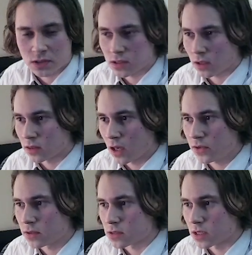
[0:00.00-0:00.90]
like
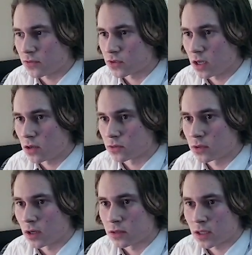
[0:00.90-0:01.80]
nothing is left out,
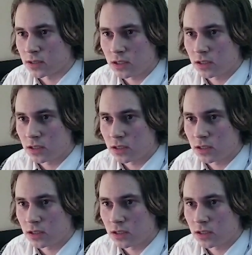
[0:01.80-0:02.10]
and I didn't